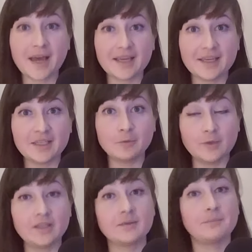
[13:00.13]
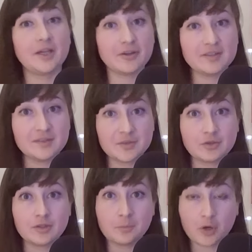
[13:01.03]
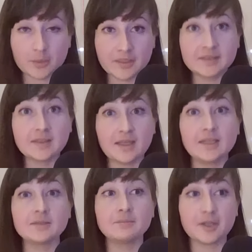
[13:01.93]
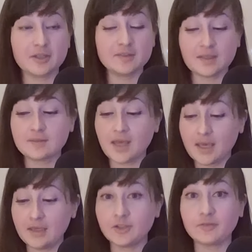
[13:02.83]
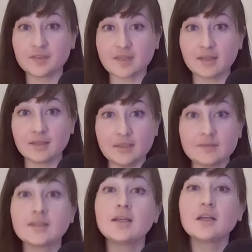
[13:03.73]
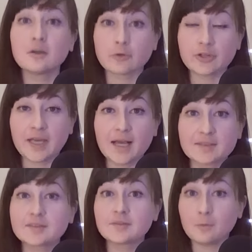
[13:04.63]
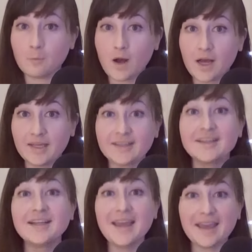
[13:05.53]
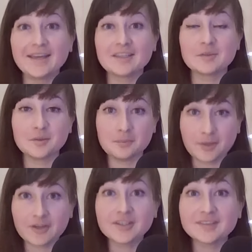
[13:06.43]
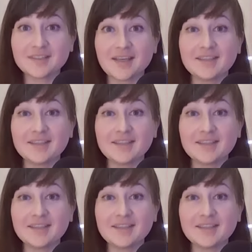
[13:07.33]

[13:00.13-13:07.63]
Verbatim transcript: in with Paris into her apartment, and Paris says, Hey, you have to sign the lease. Rory asks why. And Paris says,